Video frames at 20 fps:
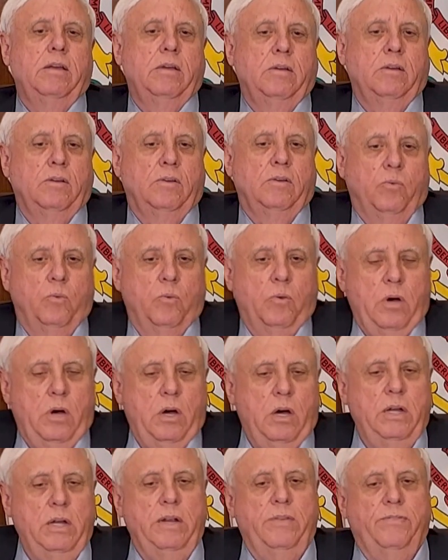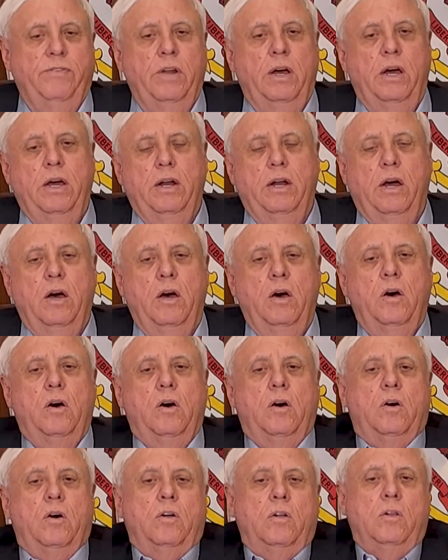one, if not
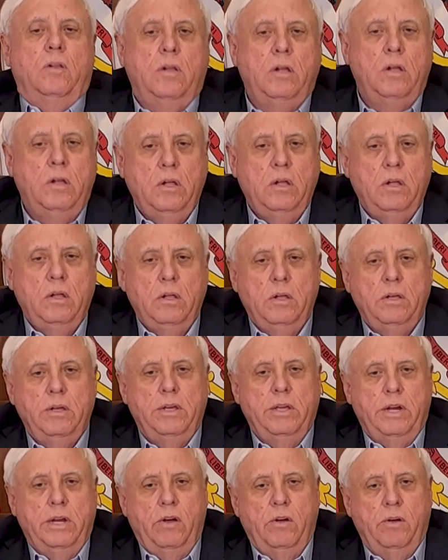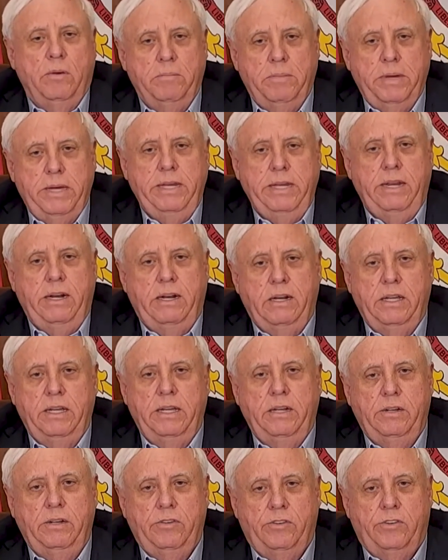all, you know,
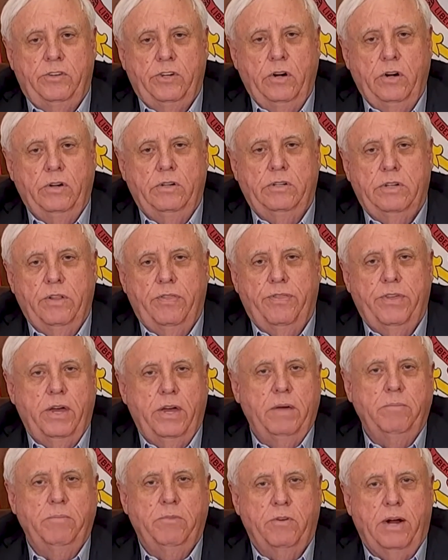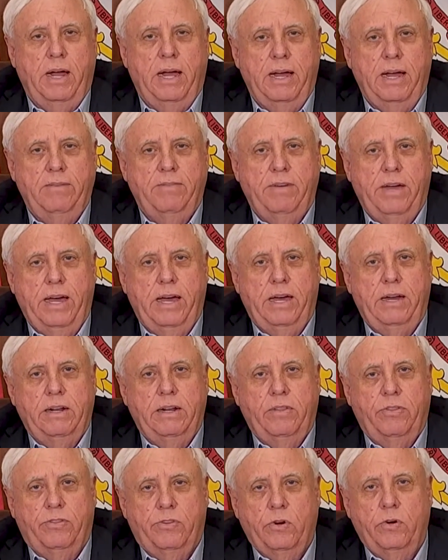immediately jerked a thumb drive out
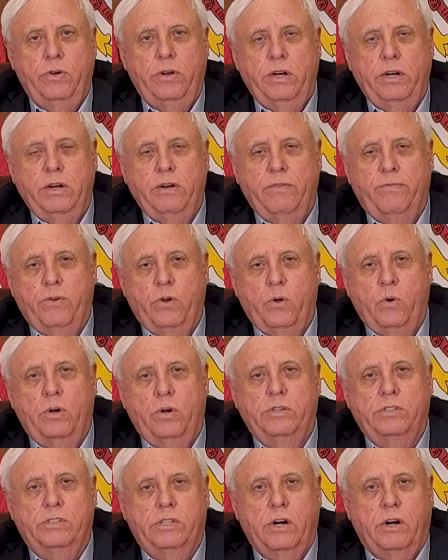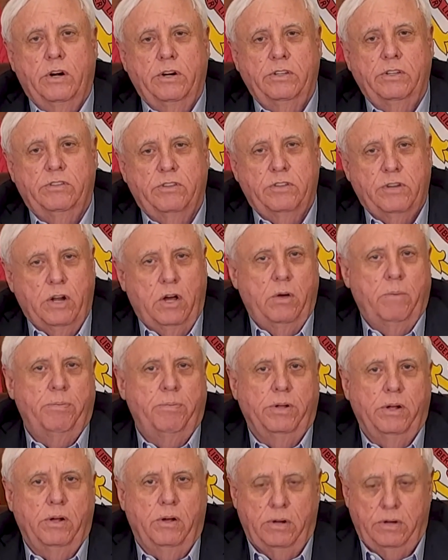and threw it in the floor and started stomping on